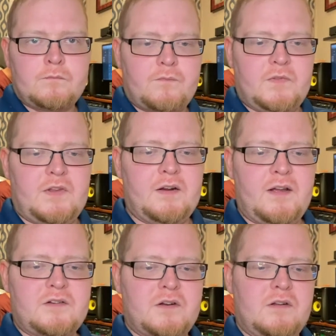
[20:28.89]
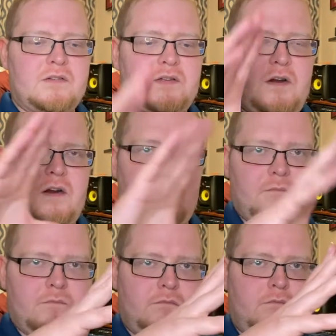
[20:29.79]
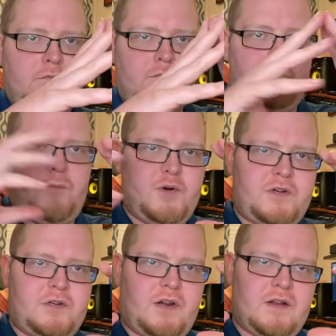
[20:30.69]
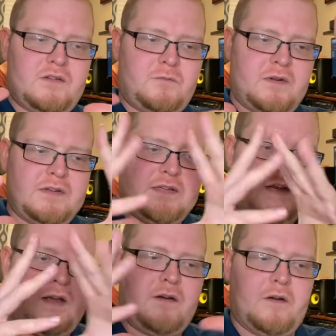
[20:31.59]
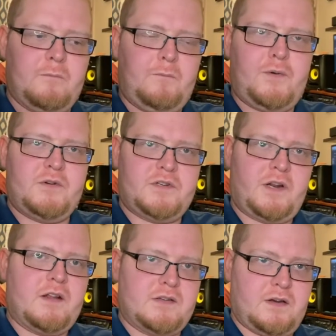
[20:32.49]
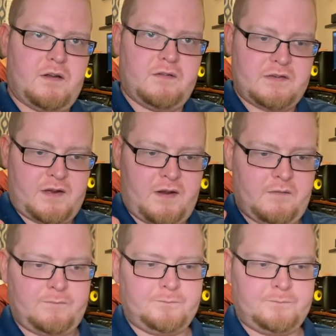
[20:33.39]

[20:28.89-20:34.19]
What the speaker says: the electrons are pushed against one side or pushed against another side.